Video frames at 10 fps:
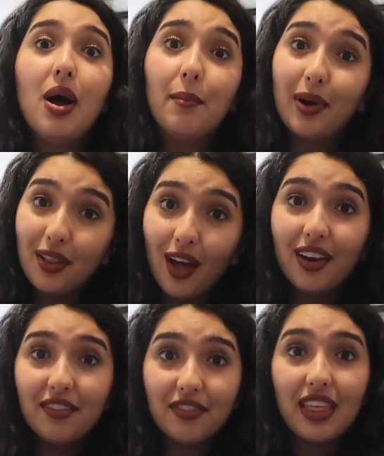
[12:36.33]
but a lot
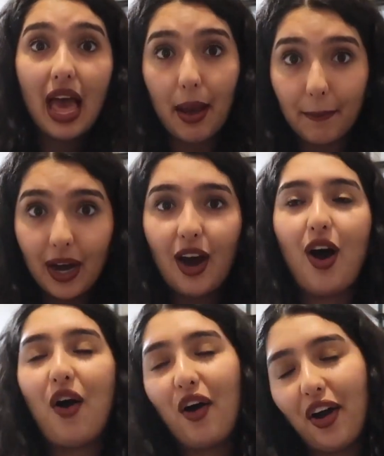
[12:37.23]
of them
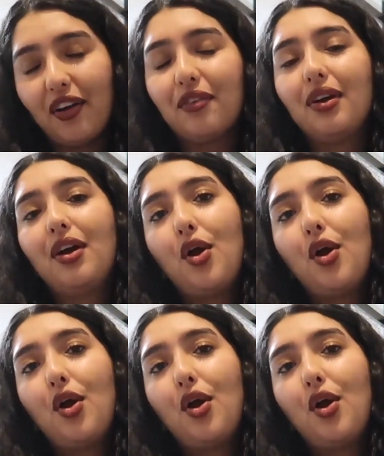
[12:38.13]
are